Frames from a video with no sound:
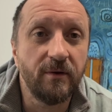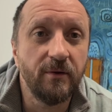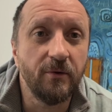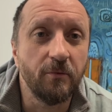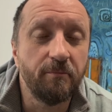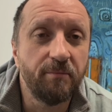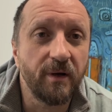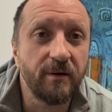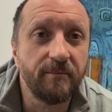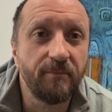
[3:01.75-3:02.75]
too,
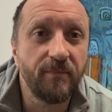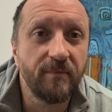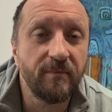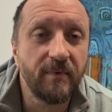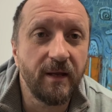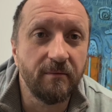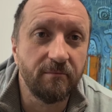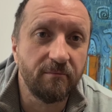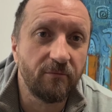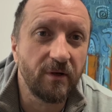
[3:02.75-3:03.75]
but
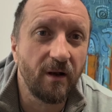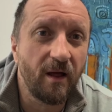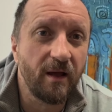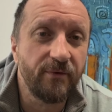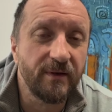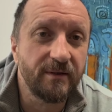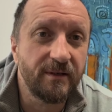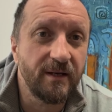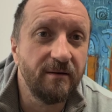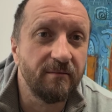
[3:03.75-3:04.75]
in real life it
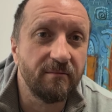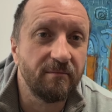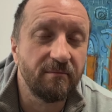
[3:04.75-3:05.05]
didn't